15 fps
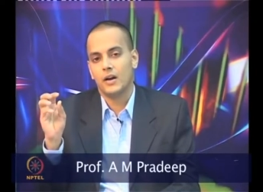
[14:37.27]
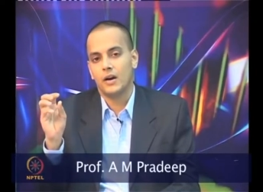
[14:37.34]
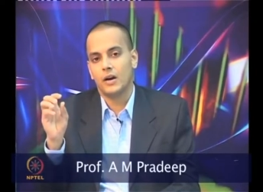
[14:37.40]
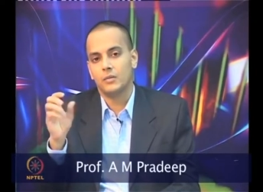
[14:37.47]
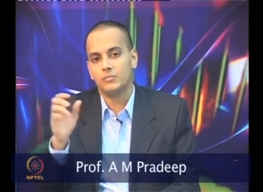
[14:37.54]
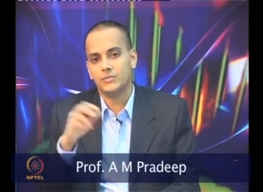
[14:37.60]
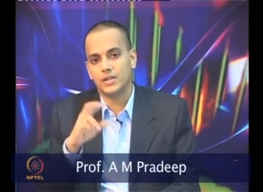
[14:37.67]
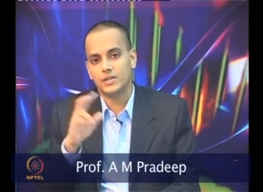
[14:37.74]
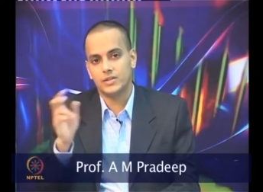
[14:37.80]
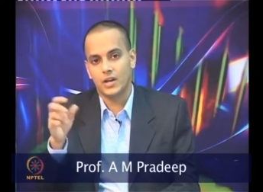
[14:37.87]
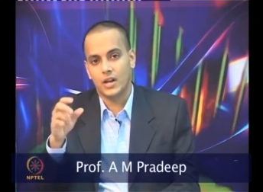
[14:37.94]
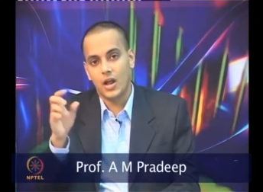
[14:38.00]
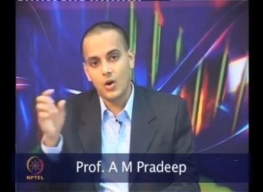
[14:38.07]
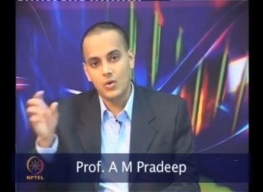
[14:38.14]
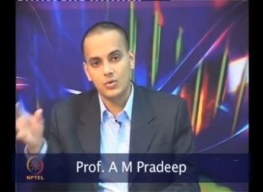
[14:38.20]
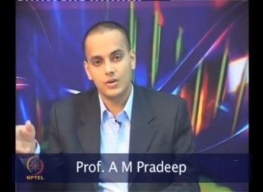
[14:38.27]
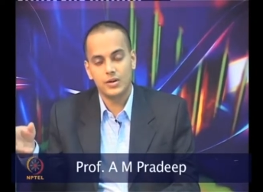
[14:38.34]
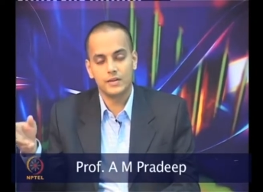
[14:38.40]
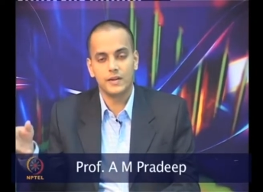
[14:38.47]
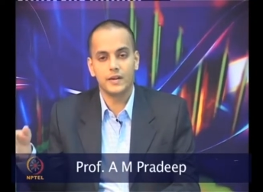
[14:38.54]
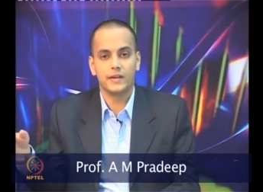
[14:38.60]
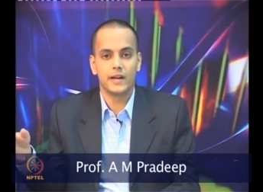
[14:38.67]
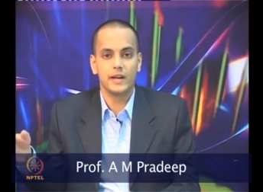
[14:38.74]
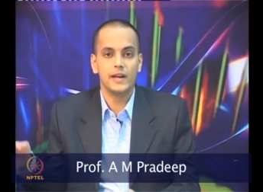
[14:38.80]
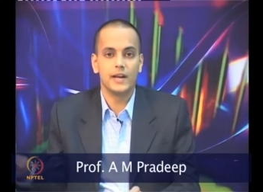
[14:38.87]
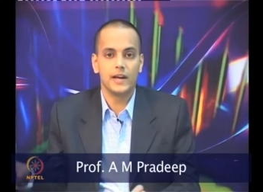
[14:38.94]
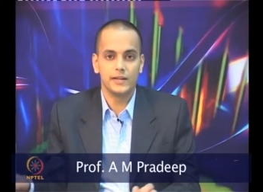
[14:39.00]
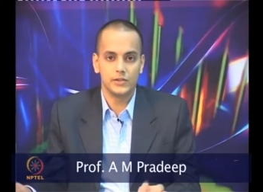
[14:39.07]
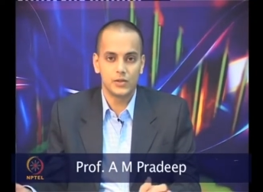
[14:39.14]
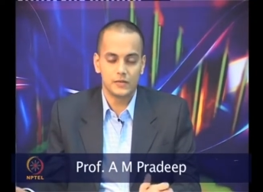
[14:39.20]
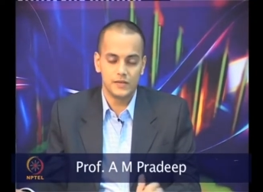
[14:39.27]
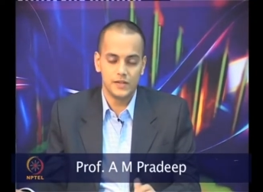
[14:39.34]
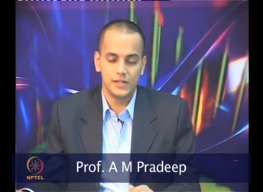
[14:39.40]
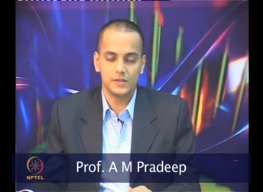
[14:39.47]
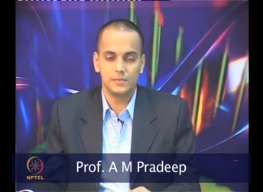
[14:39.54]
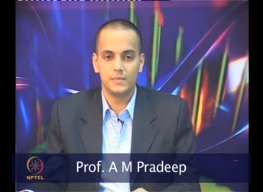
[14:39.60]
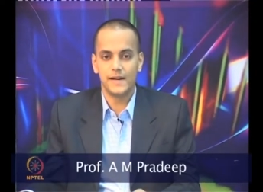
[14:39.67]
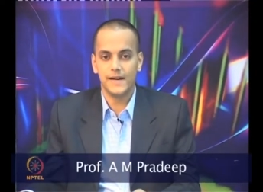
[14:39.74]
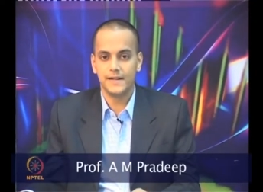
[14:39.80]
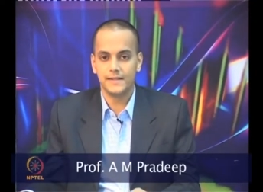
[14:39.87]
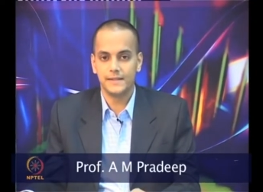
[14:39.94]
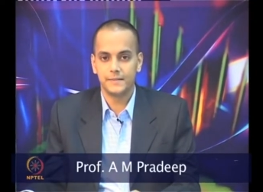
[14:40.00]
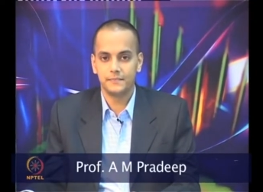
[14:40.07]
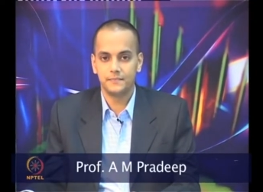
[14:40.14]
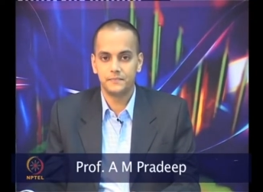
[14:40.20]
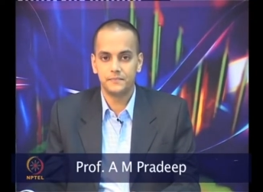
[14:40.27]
um, just around the trailing edge of these blades.